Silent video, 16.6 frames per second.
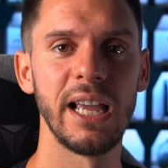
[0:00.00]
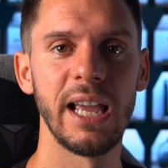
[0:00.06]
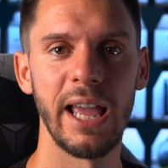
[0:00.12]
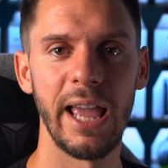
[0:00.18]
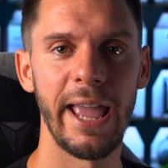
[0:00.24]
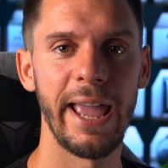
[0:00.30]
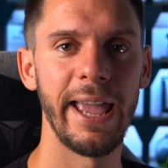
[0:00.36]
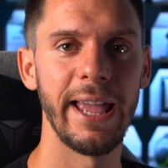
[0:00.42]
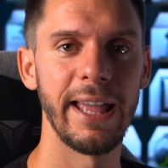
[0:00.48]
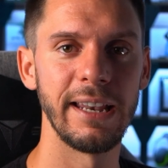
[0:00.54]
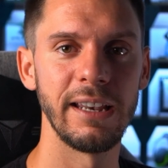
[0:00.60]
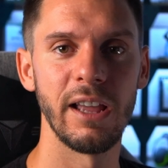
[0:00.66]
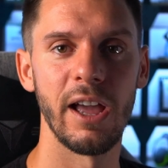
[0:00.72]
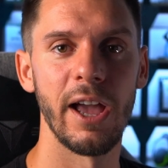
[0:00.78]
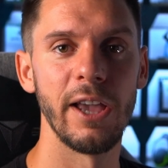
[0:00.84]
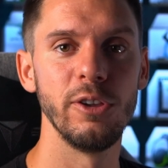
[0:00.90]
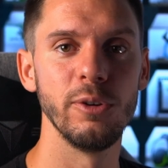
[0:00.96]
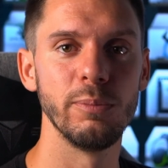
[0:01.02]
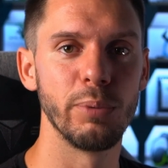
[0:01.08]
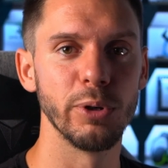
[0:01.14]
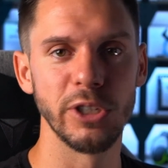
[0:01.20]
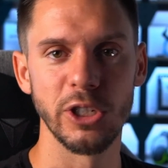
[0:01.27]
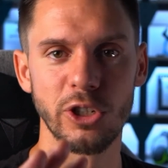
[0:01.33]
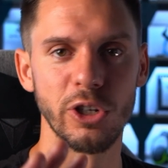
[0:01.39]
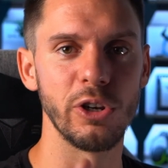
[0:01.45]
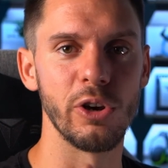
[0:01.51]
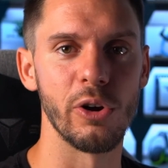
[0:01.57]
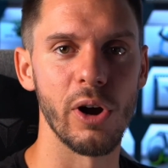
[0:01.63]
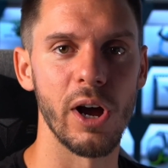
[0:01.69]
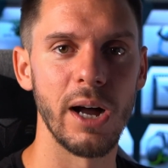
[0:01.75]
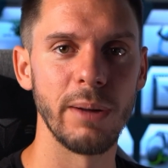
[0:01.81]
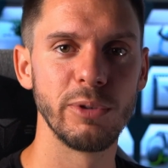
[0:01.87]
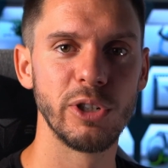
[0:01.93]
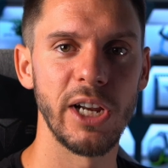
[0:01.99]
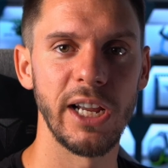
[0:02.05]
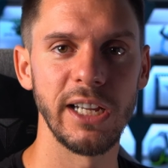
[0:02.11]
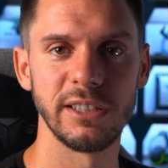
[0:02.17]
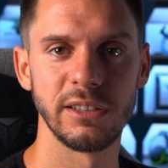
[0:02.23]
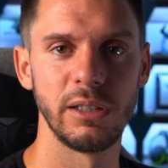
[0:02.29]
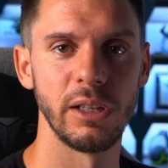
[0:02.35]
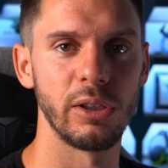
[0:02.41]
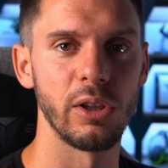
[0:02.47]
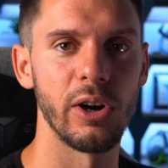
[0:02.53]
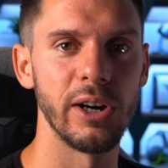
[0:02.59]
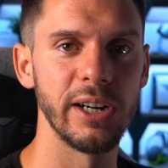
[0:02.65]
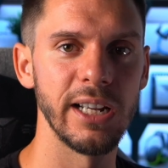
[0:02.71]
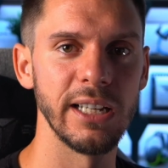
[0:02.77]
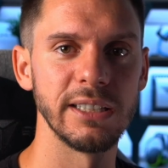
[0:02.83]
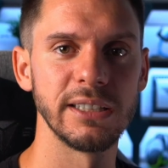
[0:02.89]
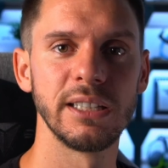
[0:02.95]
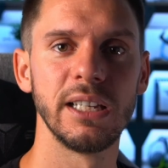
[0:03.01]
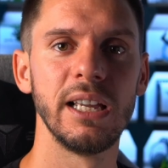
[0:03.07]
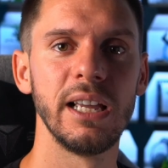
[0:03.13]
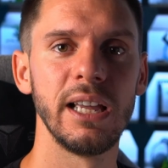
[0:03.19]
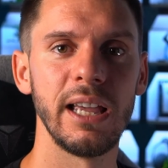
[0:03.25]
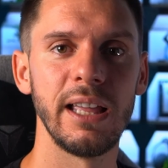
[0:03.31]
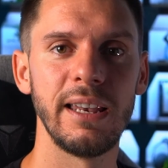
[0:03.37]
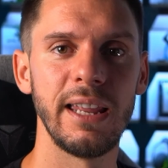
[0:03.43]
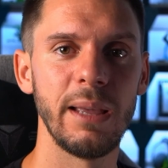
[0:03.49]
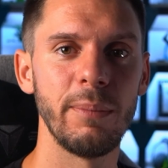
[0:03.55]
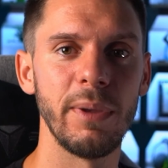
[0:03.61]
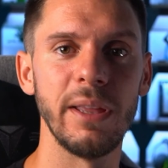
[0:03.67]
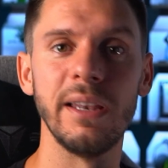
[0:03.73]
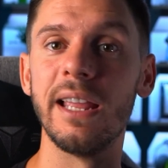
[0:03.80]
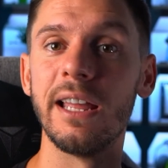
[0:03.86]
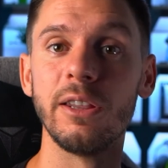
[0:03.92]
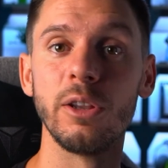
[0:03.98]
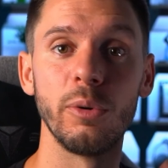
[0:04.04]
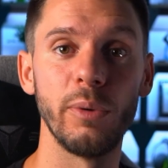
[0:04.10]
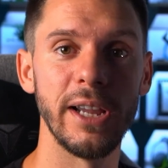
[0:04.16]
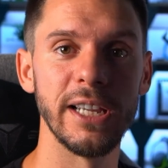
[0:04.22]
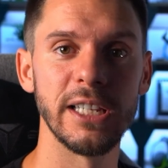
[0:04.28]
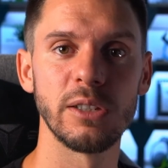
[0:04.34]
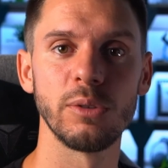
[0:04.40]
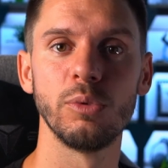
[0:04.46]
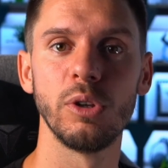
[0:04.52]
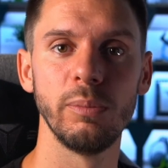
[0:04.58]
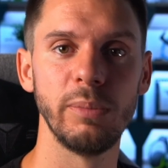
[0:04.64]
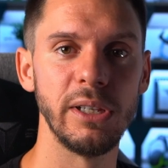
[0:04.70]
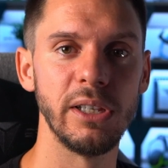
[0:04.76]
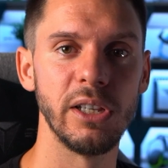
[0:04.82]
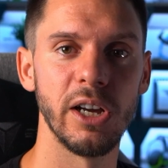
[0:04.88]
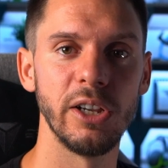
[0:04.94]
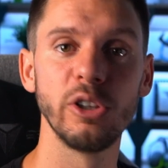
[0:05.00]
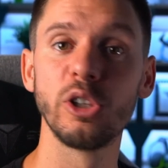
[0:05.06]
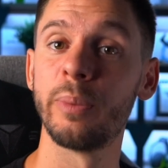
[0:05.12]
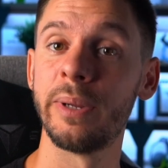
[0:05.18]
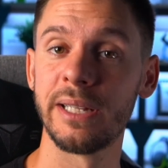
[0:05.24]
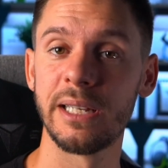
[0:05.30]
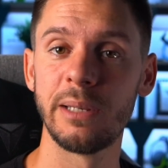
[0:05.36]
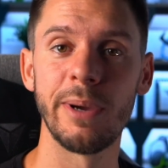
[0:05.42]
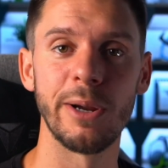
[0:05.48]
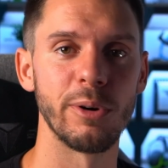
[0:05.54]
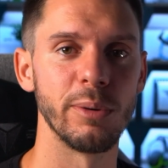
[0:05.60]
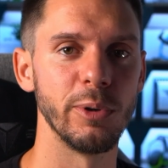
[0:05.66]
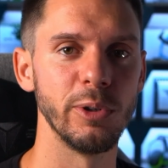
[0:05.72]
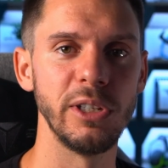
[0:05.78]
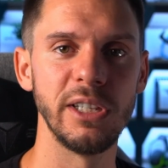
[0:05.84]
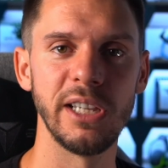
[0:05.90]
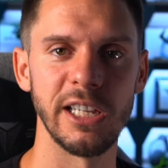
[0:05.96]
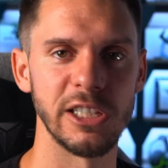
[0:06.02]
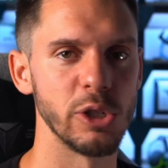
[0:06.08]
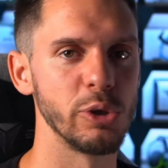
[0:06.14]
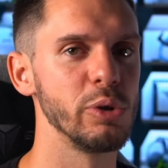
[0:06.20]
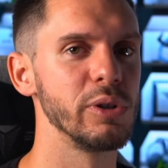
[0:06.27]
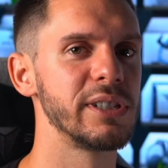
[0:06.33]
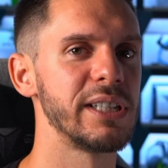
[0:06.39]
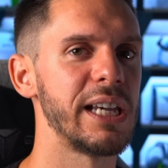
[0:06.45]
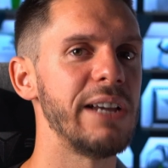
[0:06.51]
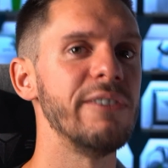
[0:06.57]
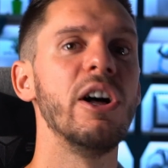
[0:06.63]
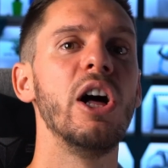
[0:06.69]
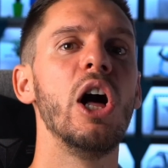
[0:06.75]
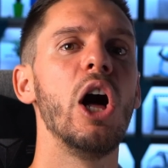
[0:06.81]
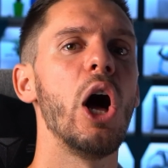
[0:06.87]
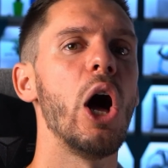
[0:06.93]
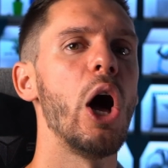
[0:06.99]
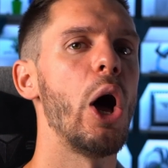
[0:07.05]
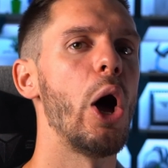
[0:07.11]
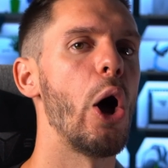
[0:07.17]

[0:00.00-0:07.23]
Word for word: and you position your objects, the targets in them, and then the rest will be done automatically by RoboDK. So you'll save a